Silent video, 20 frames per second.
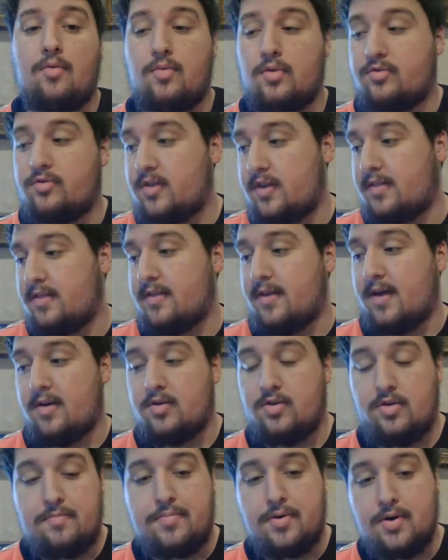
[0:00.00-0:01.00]
We're sitting there."
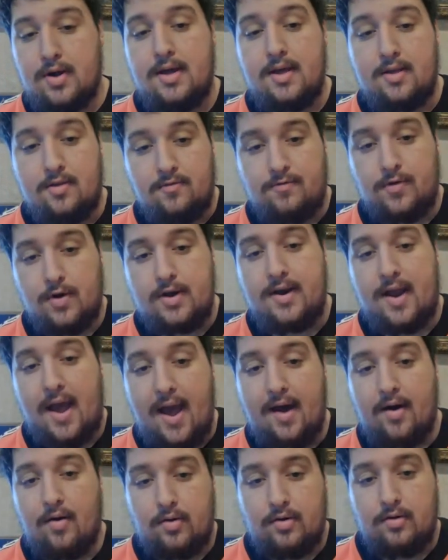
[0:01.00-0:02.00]
You put his foot
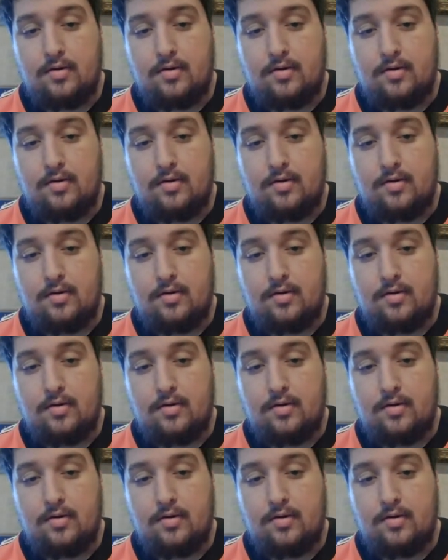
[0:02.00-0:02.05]
down.